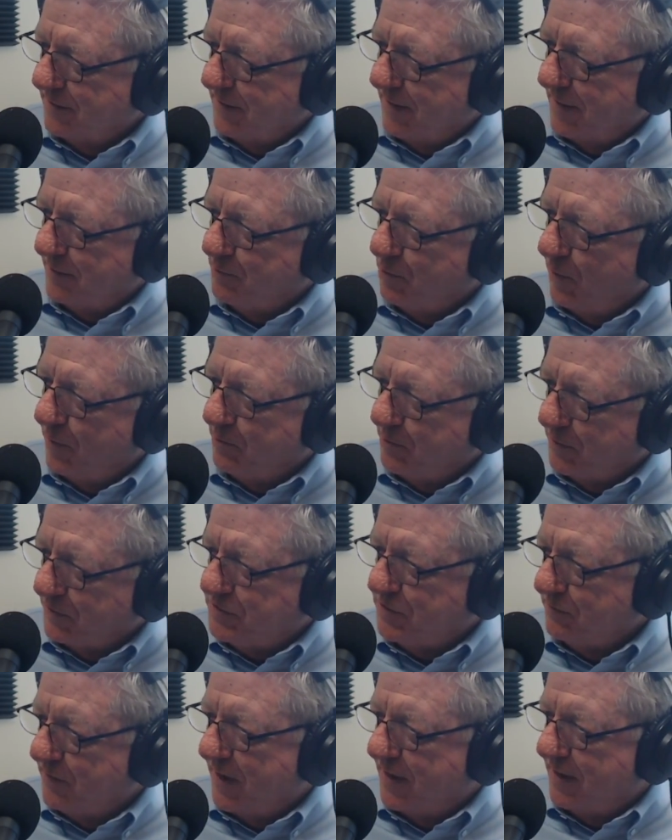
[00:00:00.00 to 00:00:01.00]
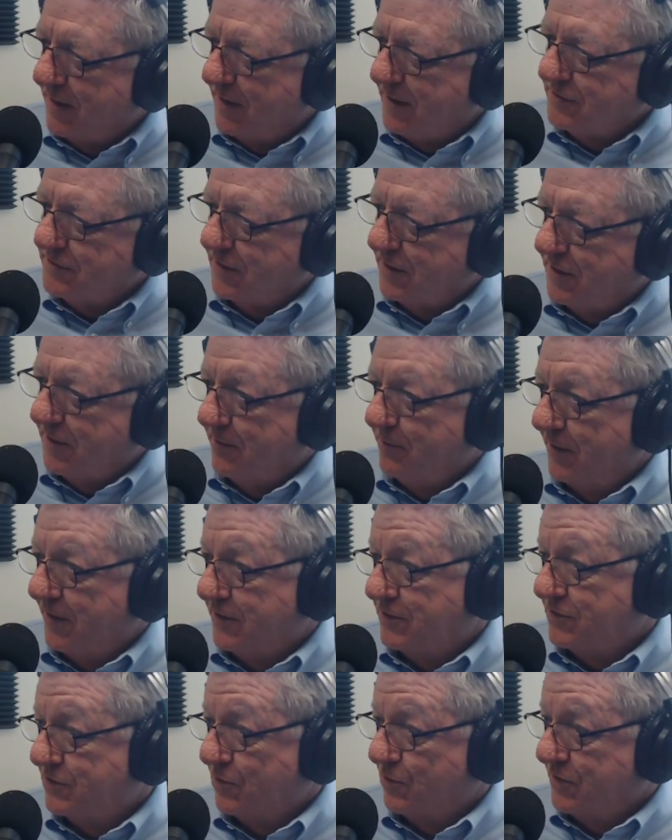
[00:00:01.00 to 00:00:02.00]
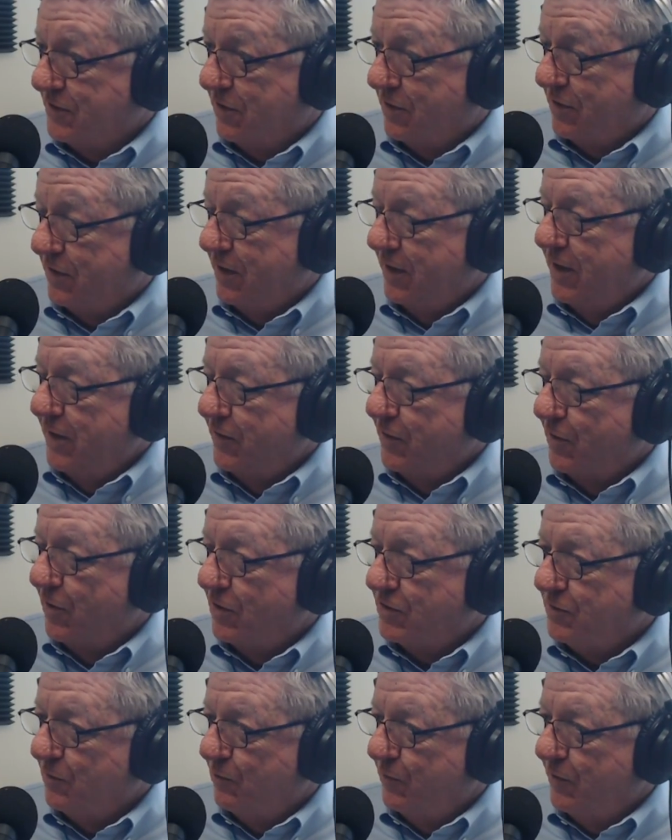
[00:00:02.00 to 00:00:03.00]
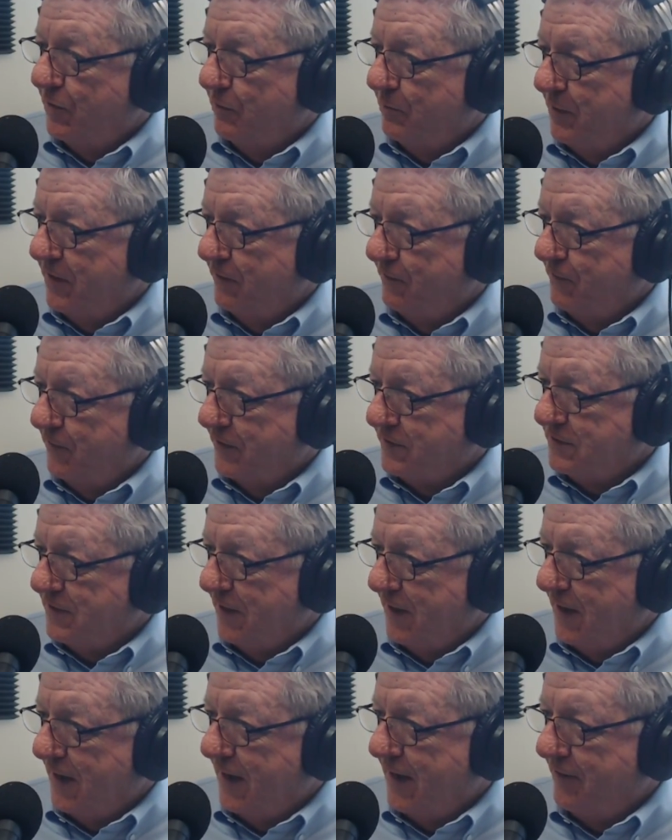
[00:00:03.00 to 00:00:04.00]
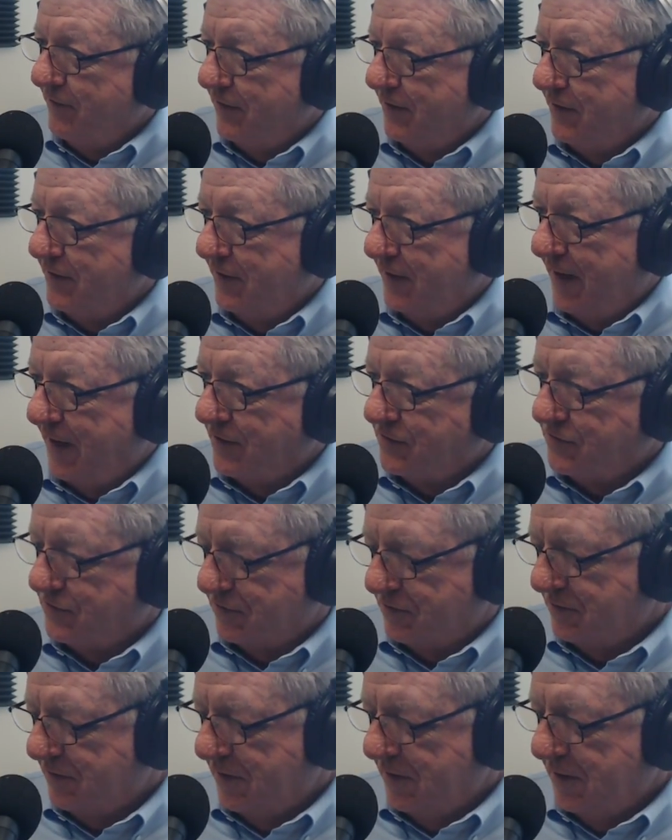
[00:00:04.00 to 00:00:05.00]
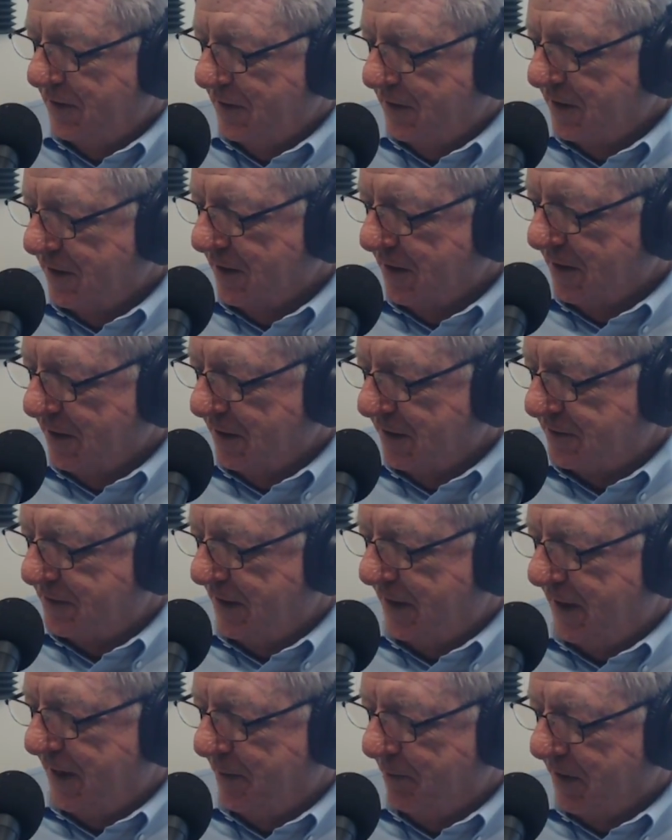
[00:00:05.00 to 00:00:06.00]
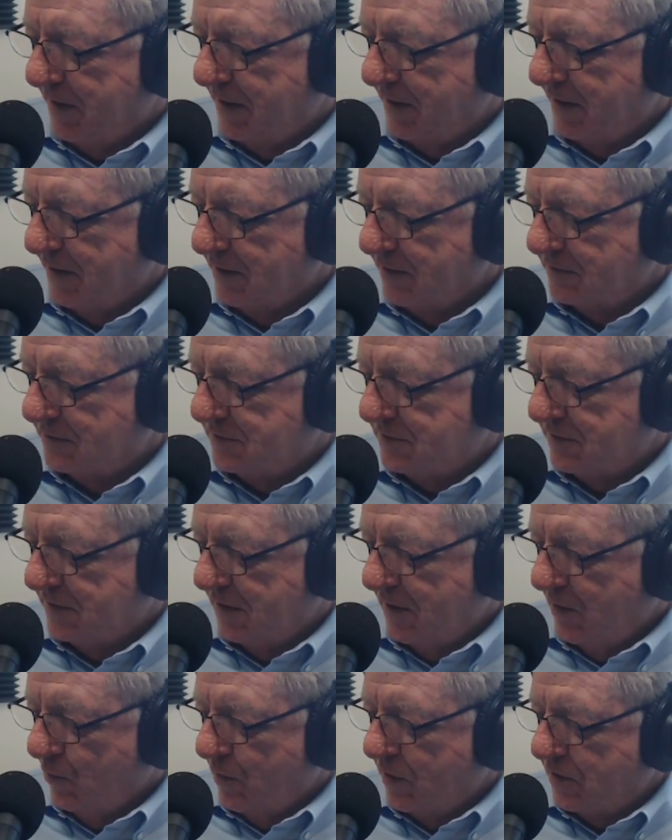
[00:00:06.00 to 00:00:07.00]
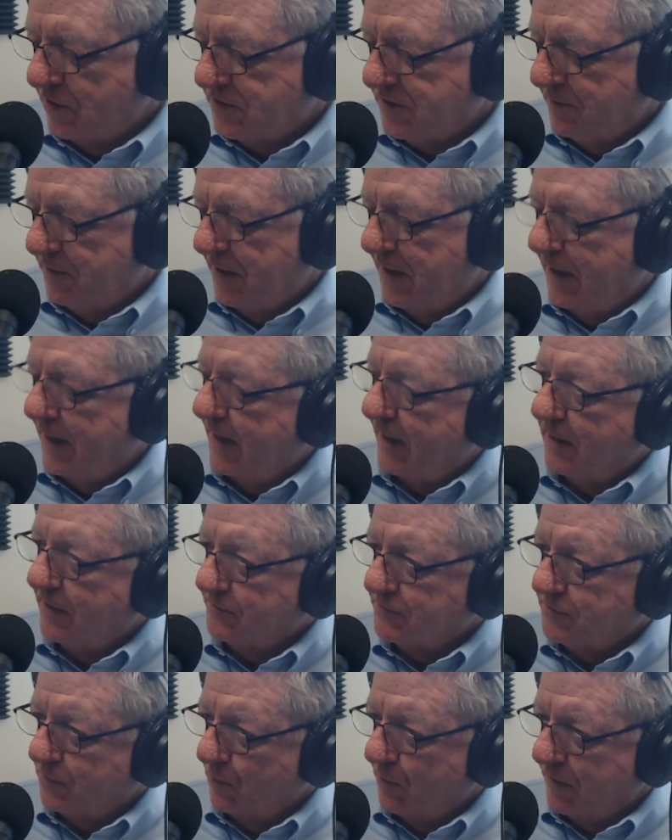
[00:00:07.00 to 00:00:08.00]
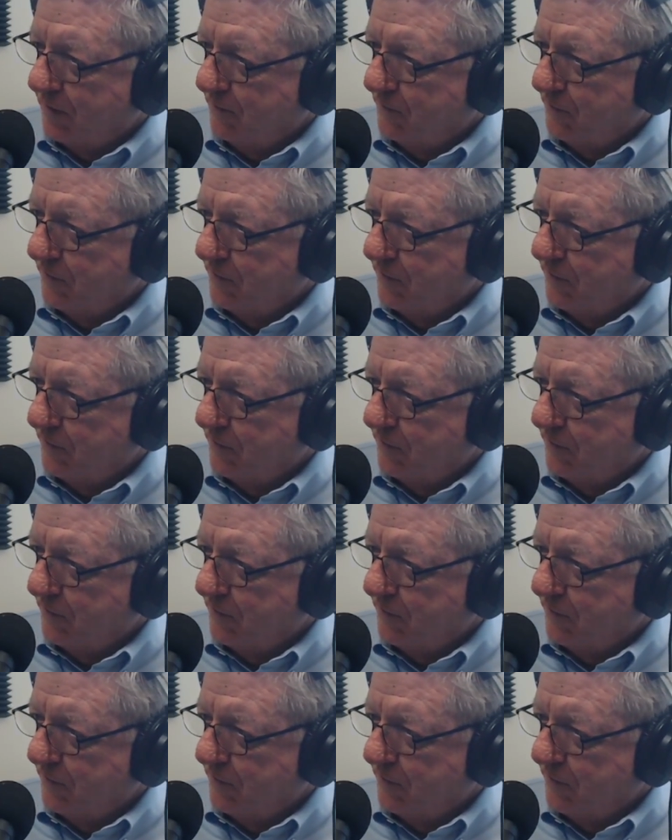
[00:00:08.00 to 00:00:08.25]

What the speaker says: that point. But you're right, it is a double-edged sword. There are some real benefits to not having to answer to anybody else. What are some of the negatives of working for